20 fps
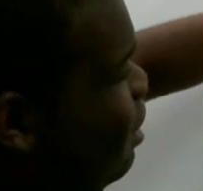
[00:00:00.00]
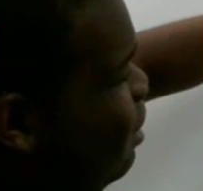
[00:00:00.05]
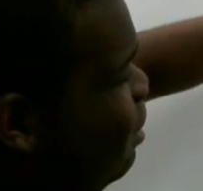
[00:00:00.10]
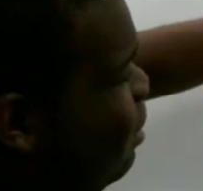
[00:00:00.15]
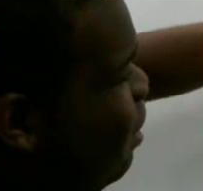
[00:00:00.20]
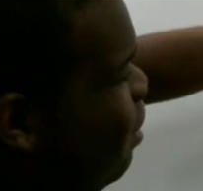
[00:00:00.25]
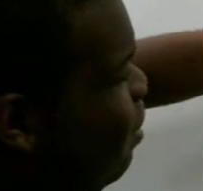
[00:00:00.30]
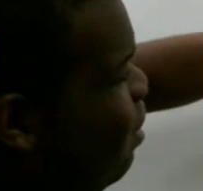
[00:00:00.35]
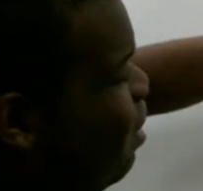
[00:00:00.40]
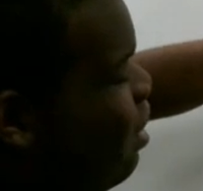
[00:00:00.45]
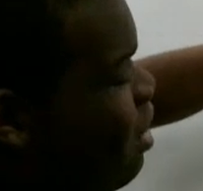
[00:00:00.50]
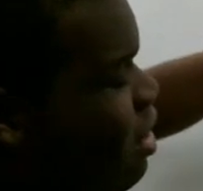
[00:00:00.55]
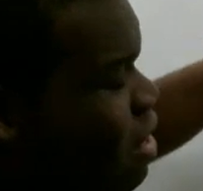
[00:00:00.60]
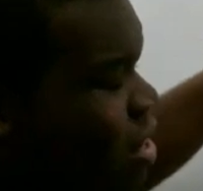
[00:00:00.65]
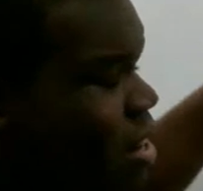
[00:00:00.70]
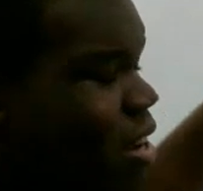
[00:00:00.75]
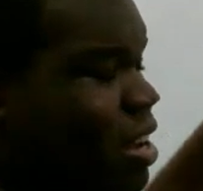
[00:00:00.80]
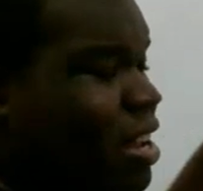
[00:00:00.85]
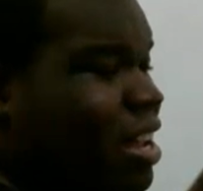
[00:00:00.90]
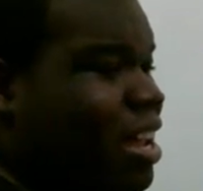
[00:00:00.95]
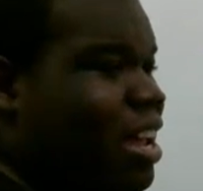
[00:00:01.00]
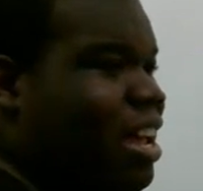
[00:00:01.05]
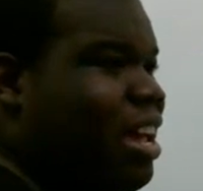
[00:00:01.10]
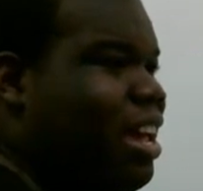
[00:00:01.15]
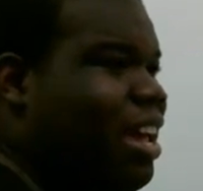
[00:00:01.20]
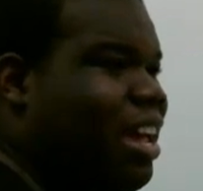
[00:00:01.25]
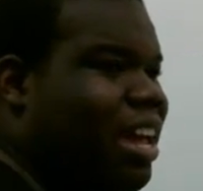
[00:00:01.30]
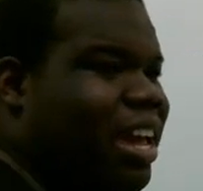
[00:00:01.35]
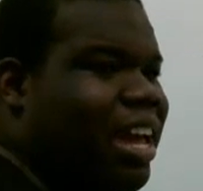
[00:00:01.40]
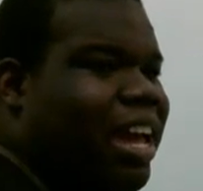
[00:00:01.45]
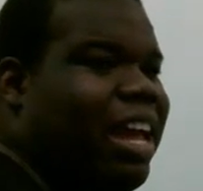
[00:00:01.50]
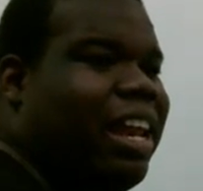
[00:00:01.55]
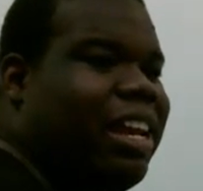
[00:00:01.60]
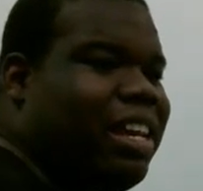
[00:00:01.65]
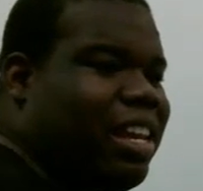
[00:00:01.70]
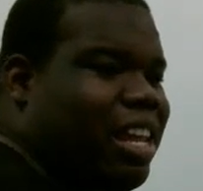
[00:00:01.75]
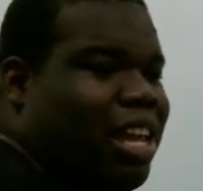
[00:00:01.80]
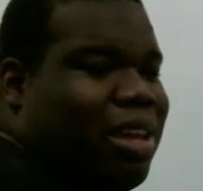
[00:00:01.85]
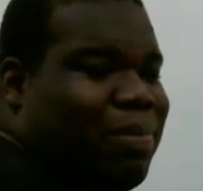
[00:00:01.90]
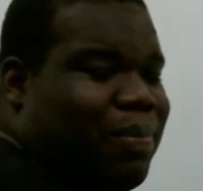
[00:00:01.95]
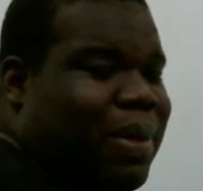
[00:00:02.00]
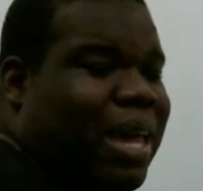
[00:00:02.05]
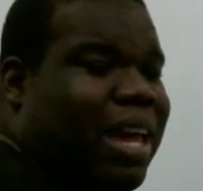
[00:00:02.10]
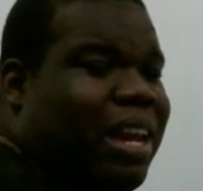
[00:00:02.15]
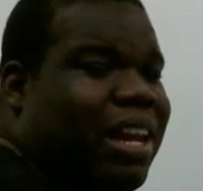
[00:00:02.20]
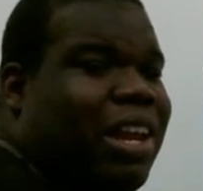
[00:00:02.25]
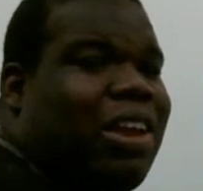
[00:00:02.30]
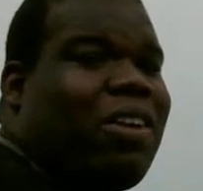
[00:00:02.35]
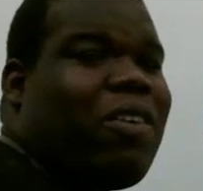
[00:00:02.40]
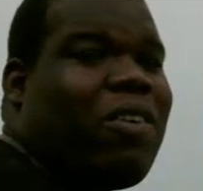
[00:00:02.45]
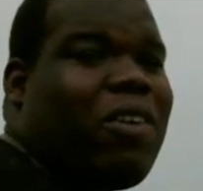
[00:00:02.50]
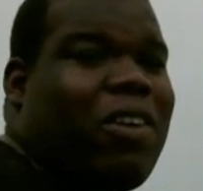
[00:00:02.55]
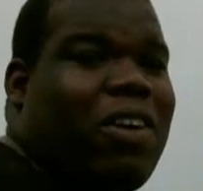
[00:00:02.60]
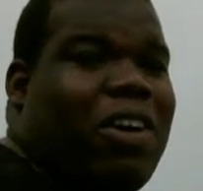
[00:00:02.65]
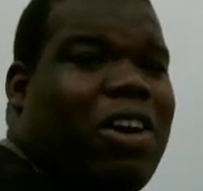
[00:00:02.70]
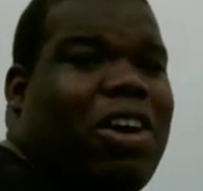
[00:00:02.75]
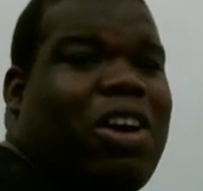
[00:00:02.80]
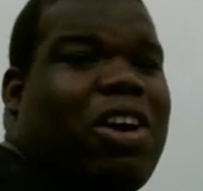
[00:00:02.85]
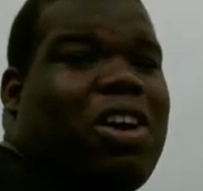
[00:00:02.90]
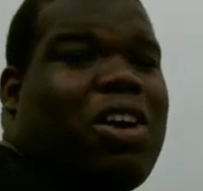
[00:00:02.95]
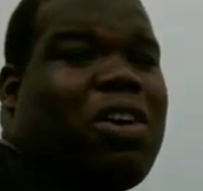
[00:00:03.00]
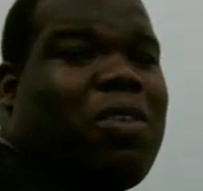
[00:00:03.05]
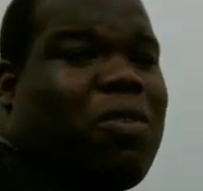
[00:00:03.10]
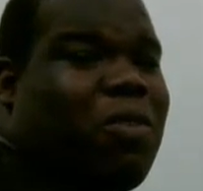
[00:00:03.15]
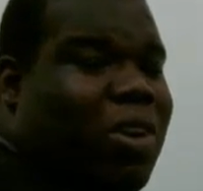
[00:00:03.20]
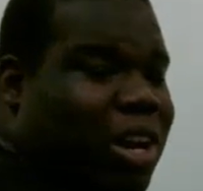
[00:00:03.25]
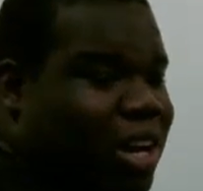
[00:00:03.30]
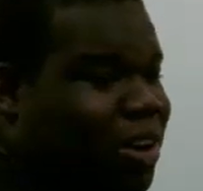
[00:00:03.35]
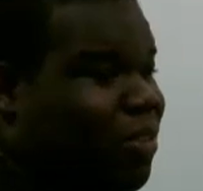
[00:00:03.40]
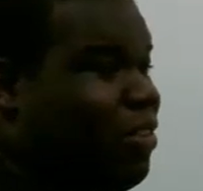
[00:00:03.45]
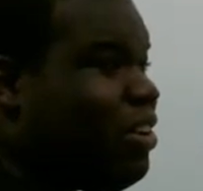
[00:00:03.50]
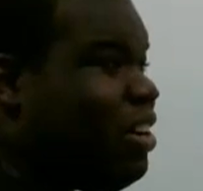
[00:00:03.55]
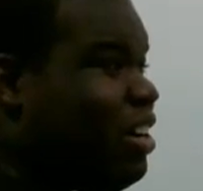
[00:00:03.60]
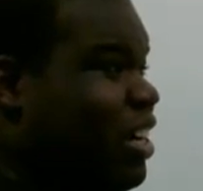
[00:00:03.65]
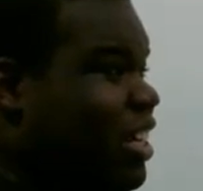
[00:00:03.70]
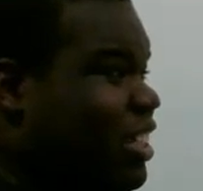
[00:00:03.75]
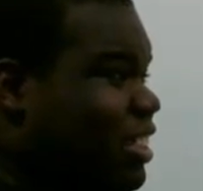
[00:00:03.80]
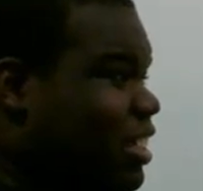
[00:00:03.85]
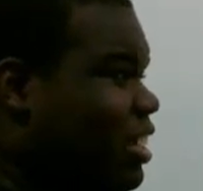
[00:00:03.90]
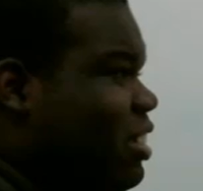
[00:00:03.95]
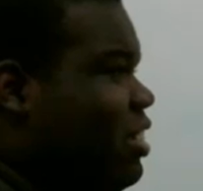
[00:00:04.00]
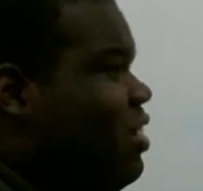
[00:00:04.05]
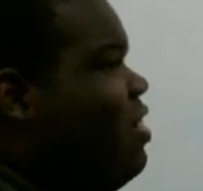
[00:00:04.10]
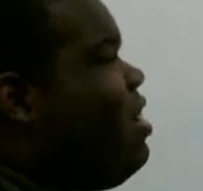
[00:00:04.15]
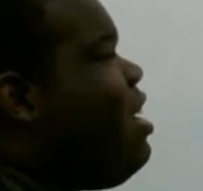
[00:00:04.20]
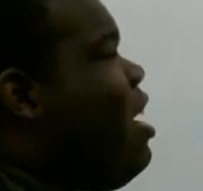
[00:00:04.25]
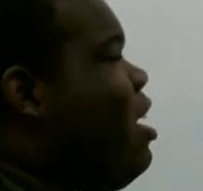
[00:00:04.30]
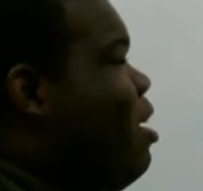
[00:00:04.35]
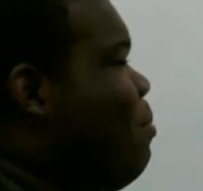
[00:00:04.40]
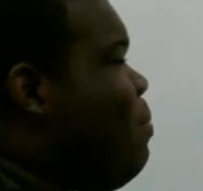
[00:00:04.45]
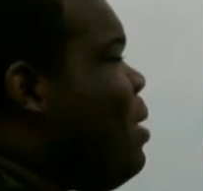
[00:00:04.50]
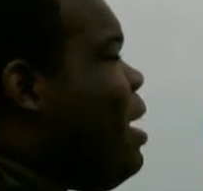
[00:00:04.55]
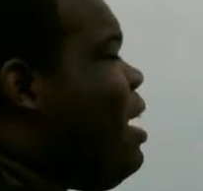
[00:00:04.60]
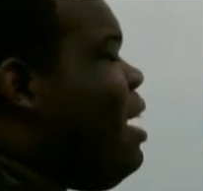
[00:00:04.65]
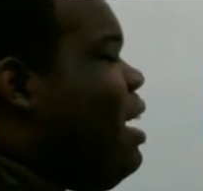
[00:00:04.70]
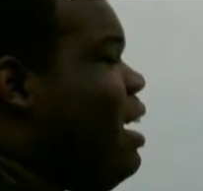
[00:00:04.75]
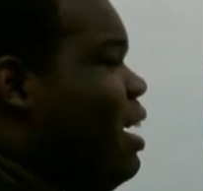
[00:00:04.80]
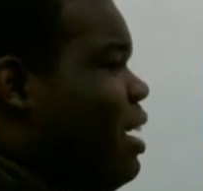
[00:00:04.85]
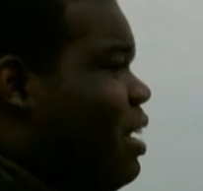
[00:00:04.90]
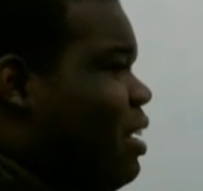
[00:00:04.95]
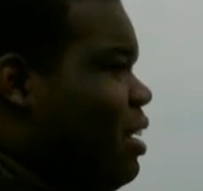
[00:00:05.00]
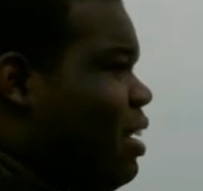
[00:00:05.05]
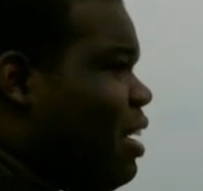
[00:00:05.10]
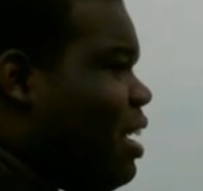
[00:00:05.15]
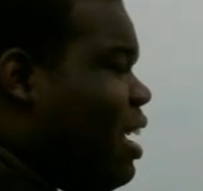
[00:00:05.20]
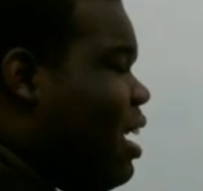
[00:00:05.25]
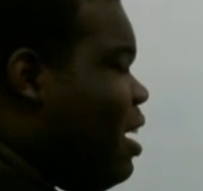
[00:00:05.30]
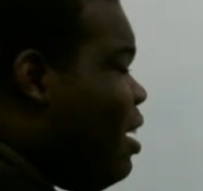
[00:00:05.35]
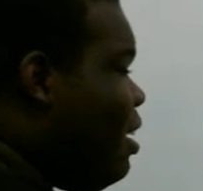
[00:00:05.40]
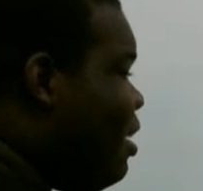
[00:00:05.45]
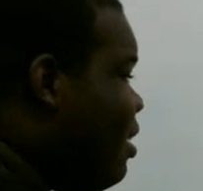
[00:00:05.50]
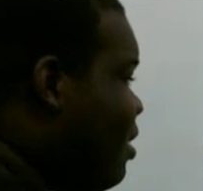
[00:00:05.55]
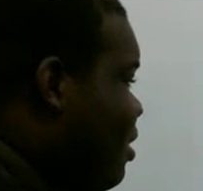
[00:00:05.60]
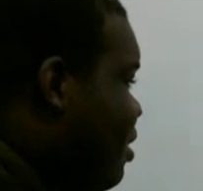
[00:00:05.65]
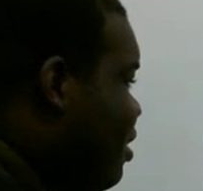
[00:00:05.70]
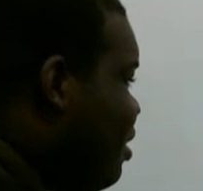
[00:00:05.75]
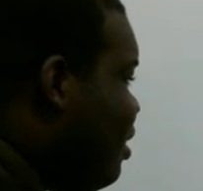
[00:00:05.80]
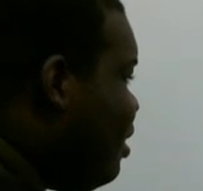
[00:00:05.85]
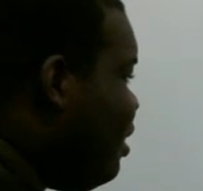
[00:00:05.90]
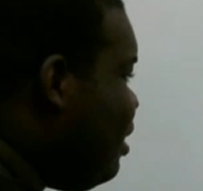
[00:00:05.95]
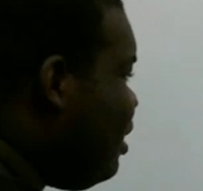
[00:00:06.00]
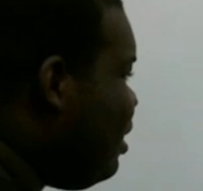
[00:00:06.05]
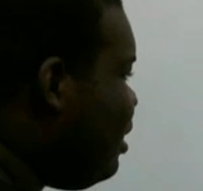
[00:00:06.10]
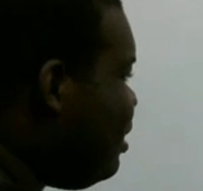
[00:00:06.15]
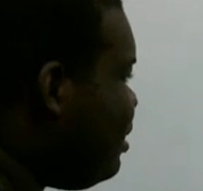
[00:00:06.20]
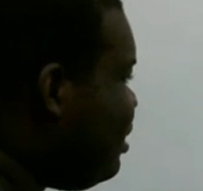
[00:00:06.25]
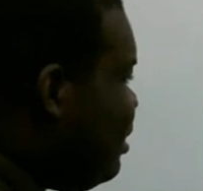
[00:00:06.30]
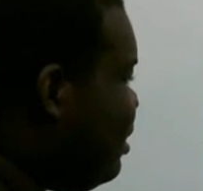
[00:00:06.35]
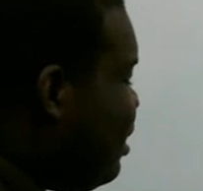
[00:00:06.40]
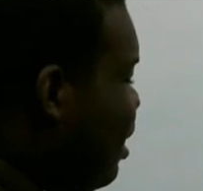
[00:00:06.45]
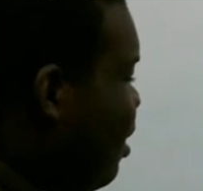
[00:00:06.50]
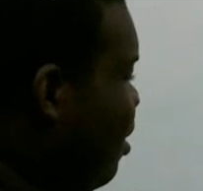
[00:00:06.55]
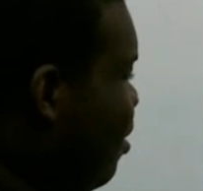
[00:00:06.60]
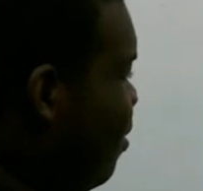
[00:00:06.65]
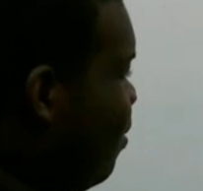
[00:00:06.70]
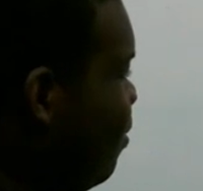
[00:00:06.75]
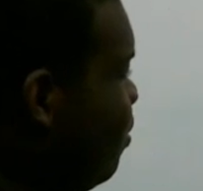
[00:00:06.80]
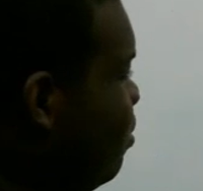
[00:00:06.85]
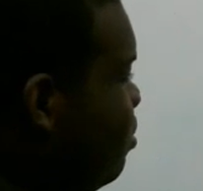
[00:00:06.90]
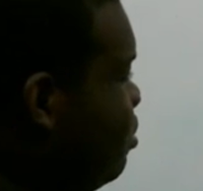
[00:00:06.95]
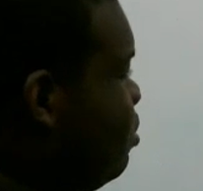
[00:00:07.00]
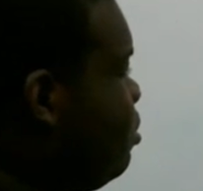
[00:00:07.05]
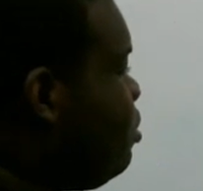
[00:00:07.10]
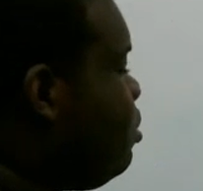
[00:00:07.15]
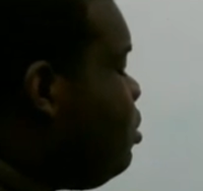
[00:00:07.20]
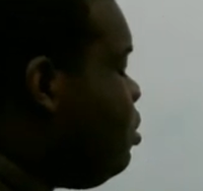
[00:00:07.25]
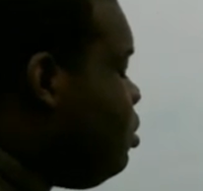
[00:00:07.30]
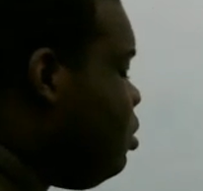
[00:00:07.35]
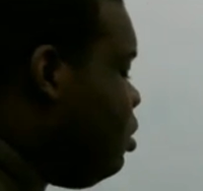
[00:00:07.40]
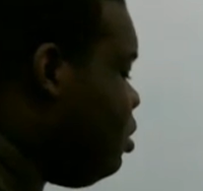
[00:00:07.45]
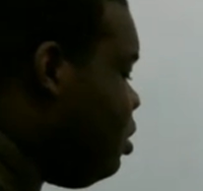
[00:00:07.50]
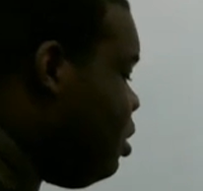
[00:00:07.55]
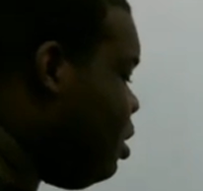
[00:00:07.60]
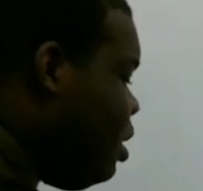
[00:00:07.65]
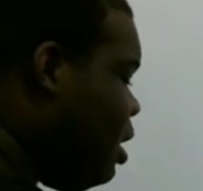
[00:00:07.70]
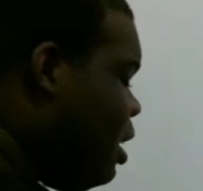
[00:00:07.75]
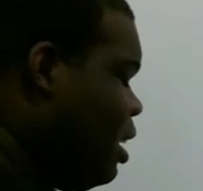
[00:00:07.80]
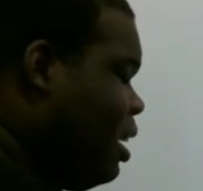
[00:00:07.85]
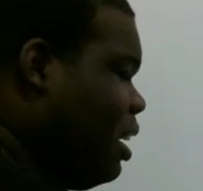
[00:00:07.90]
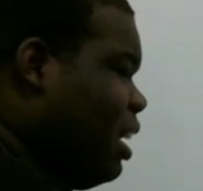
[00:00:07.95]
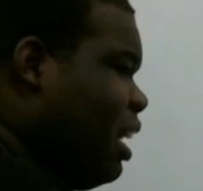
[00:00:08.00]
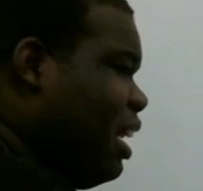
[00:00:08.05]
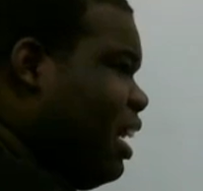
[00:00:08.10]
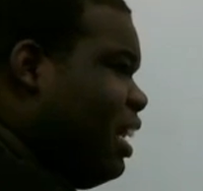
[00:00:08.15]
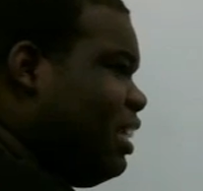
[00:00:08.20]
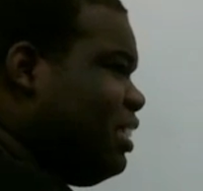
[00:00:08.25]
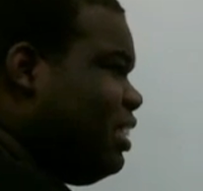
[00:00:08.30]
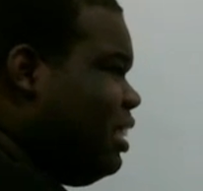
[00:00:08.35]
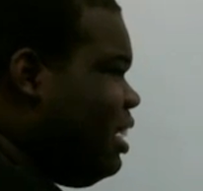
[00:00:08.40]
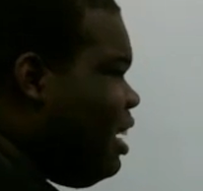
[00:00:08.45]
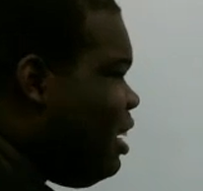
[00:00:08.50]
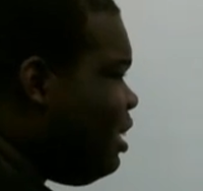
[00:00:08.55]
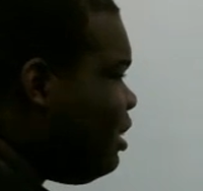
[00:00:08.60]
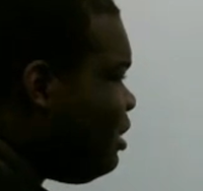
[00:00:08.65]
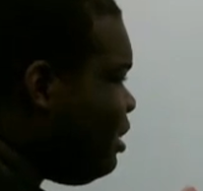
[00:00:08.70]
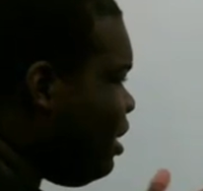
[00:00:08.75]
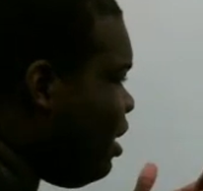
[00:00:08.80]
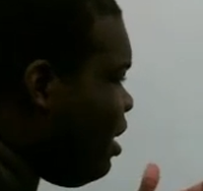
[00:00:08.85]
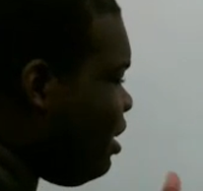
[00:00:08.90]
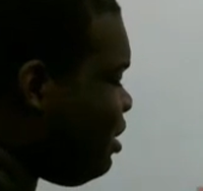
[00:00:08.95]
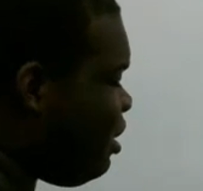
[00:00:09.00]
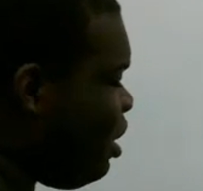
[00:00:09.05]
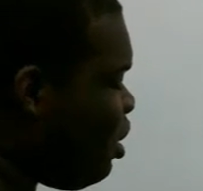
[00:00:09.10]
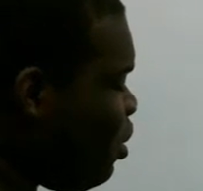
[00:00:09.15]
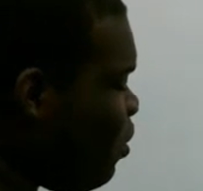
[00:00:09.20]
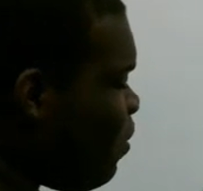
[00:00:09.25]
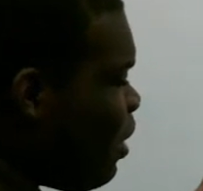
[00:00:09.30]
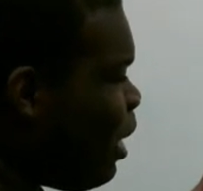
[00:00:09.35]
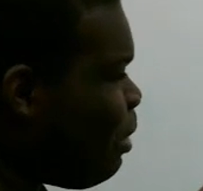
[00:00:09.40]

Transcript: the teller and get money or whatever it is they're doing at the bank. Okay, so as you notice, there are two